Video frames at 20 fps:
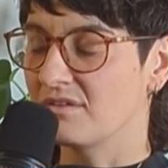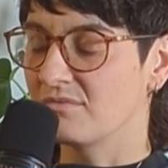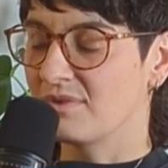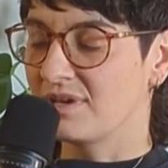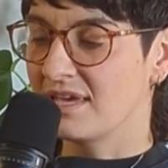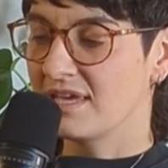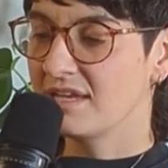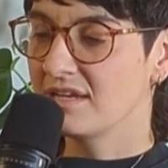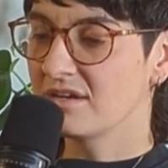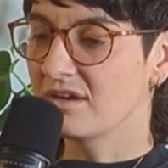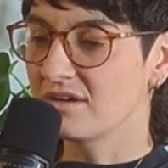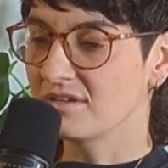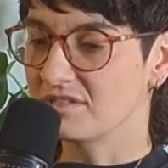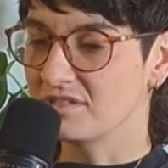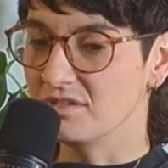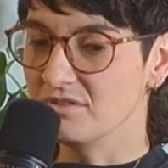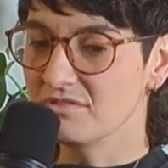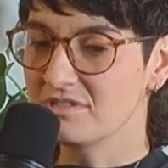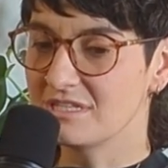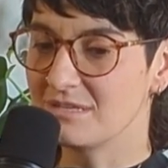Hidden
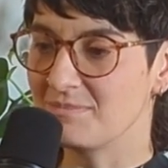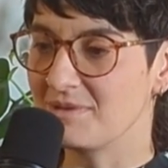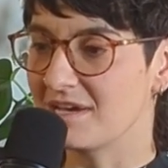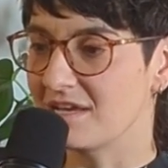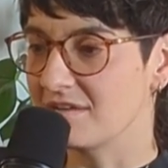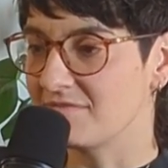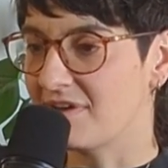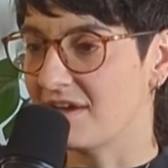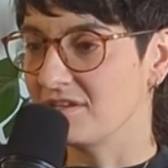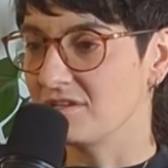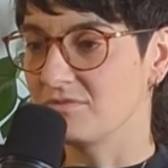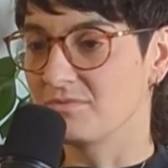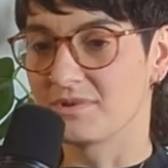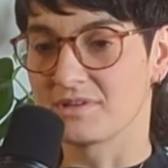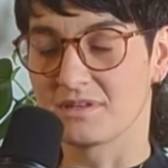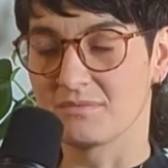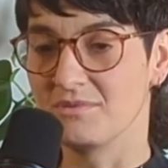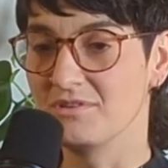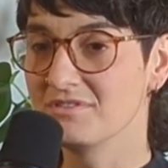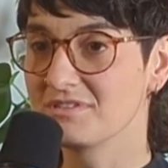Hearts used to be at a venue
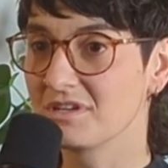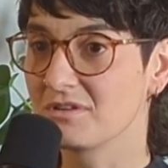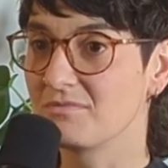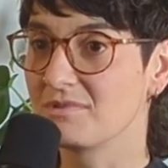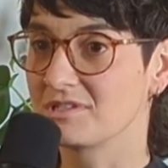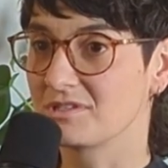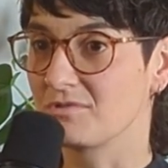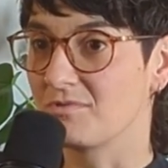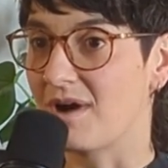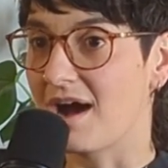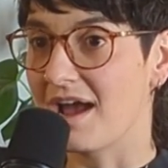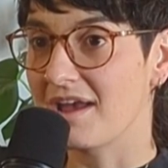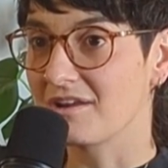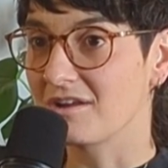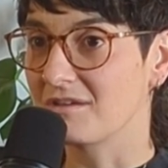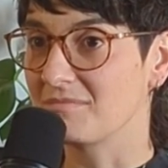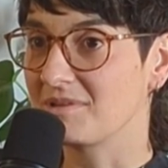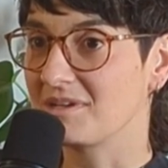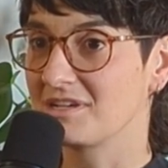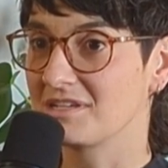where the music was
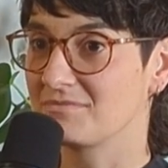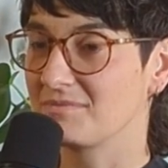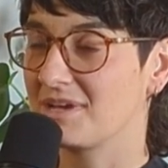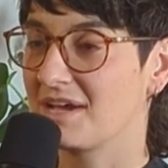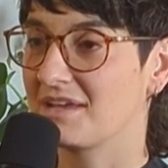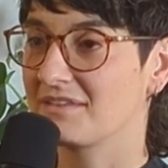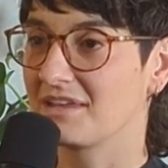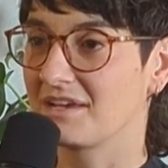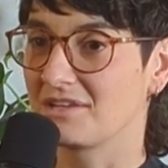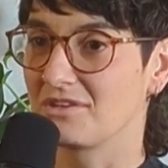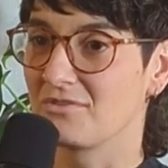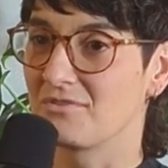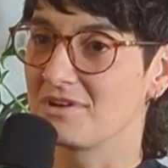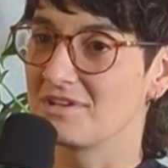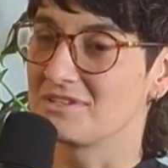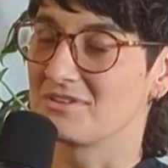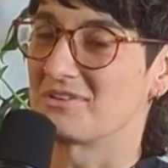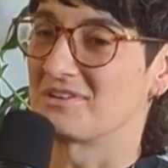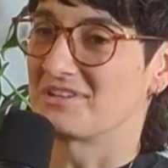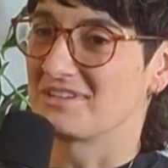quieter because we had like
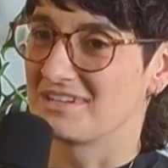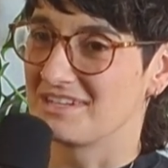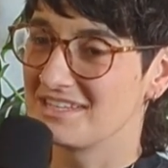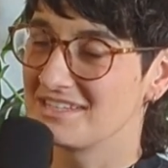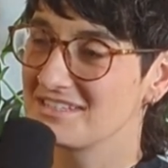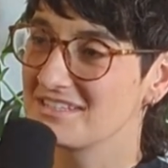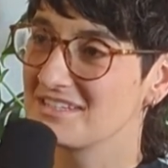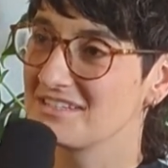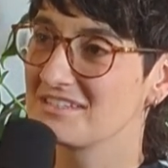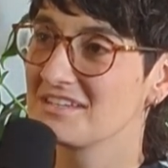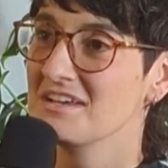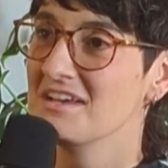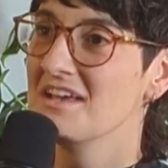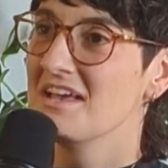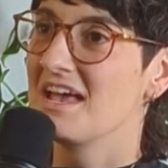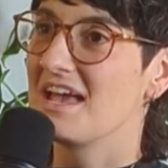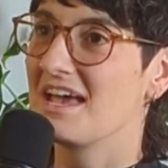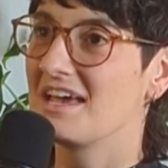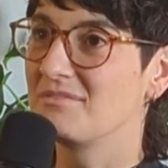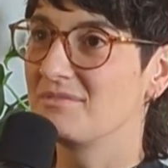noise ordinances
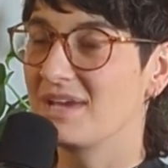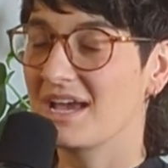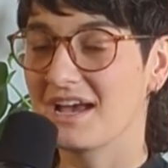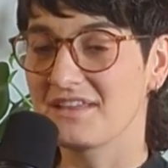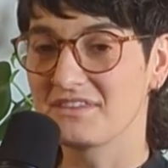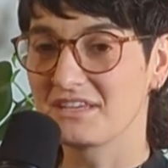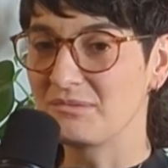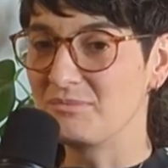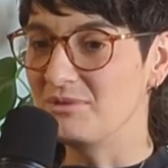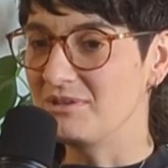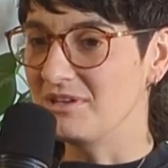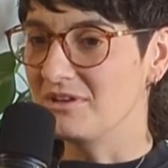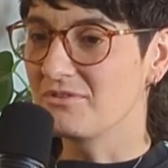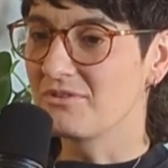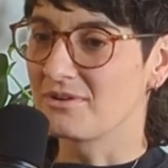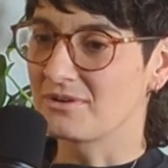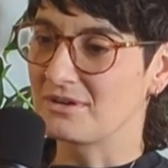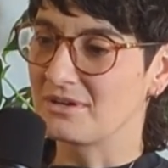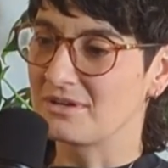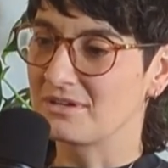and we had the community
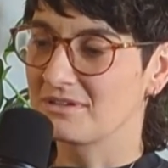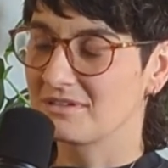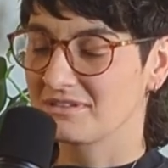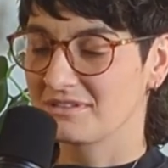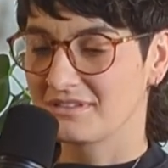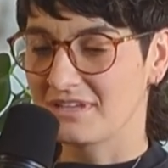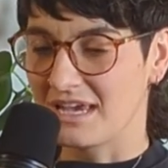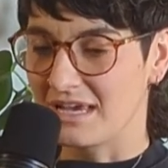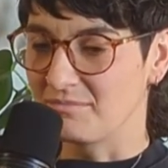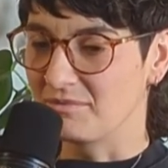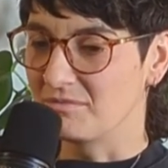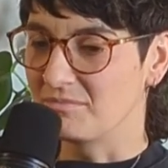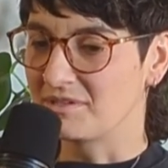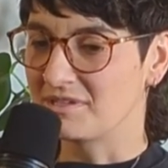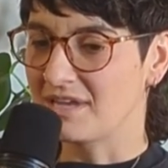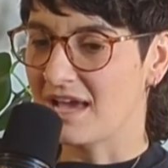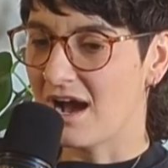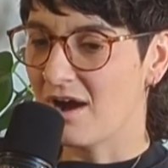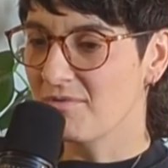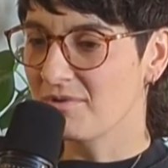corner table.
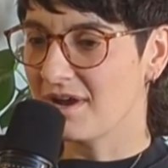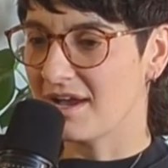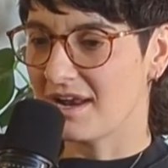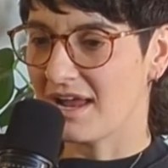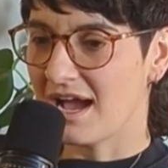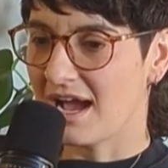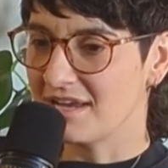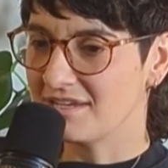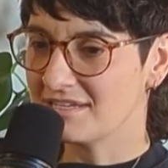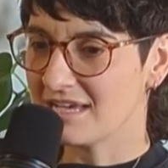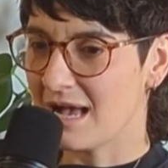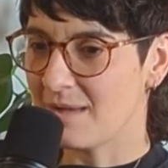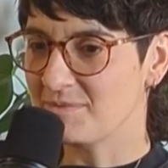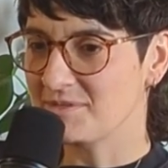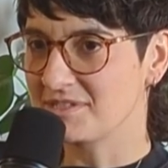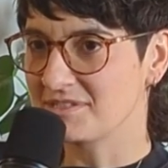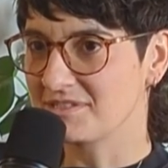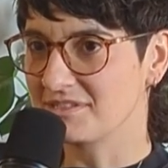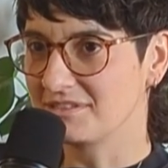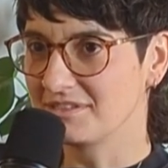But now we're at High
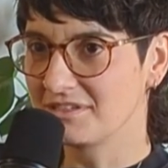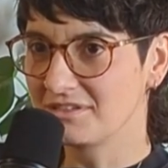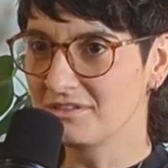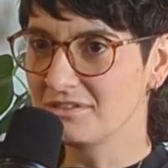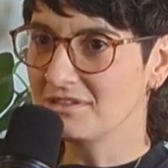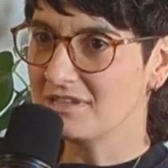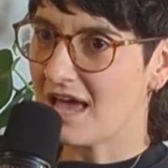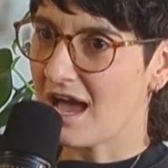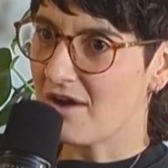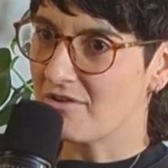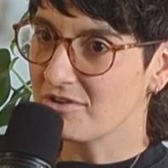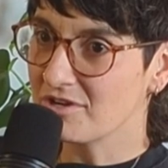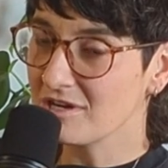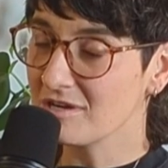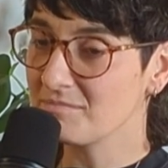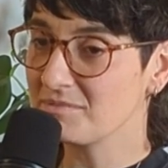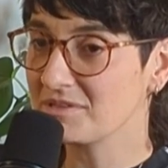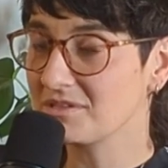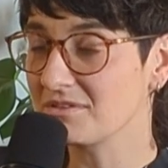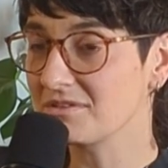Tops and it's a little
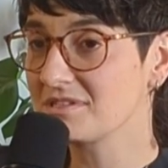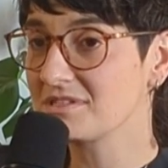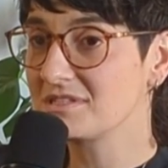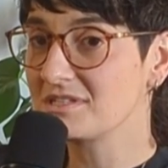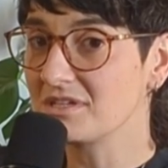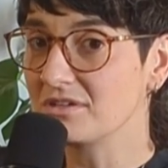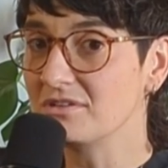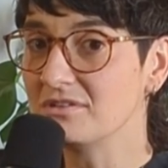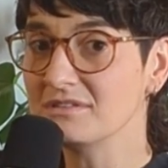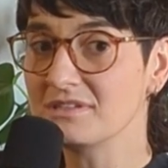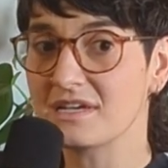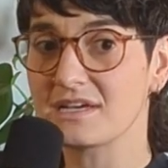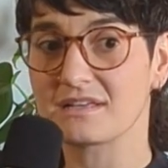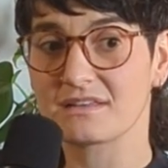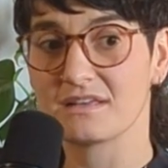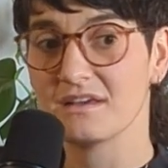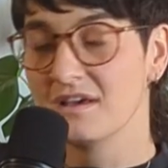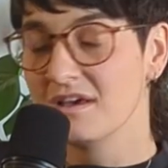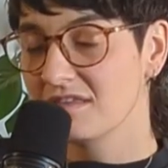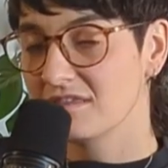louder, but there's still
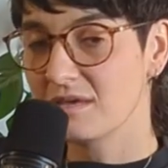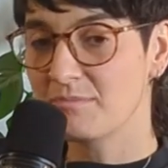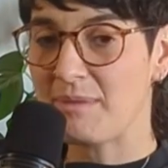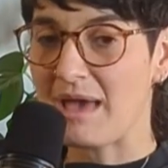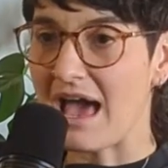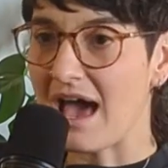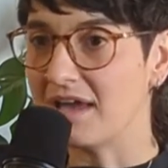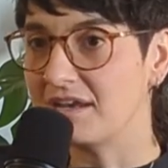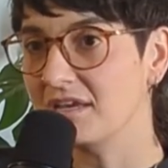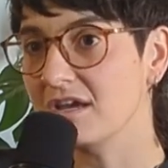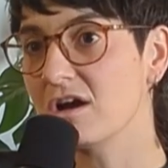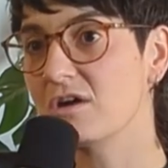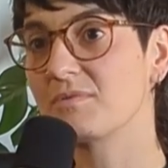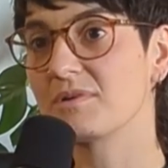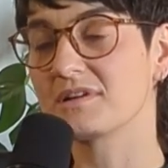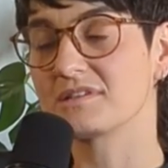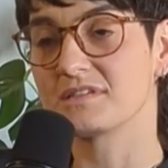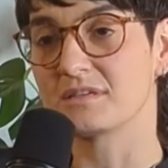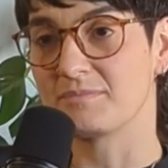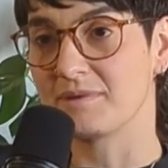like the patio
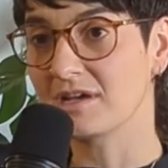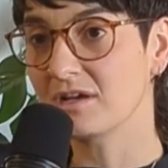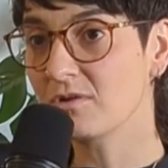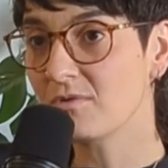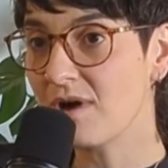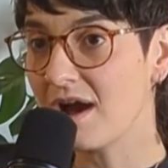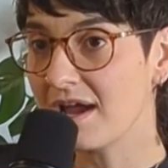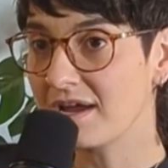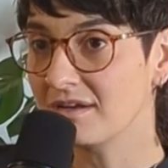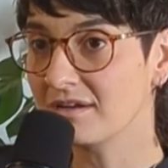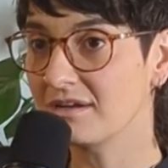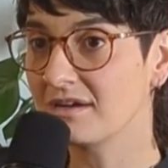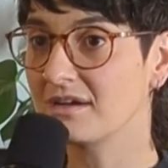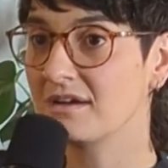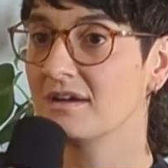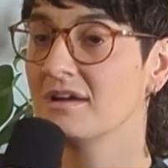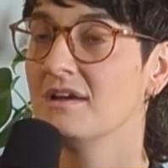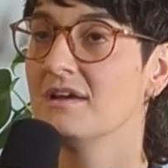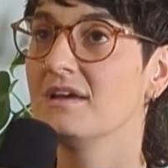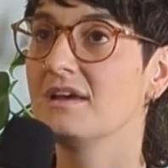where it's a bit
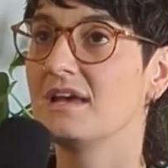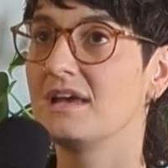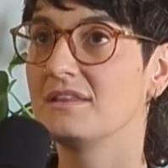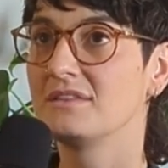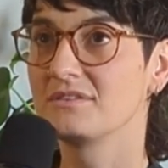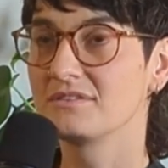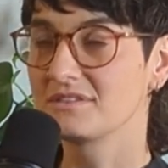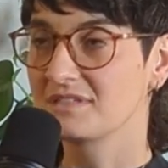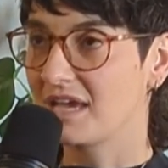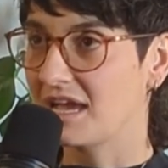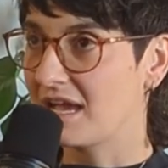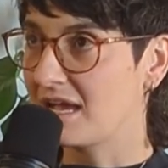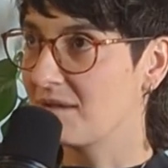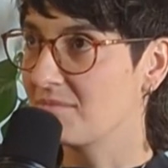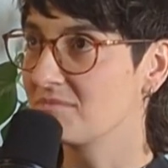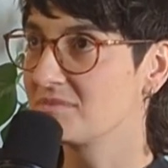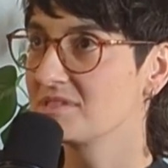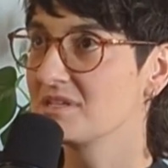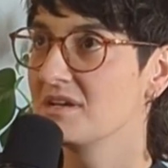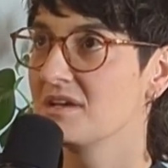quieter and there's
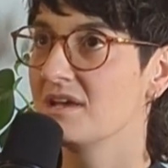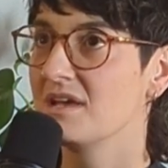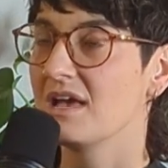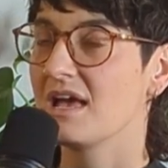games.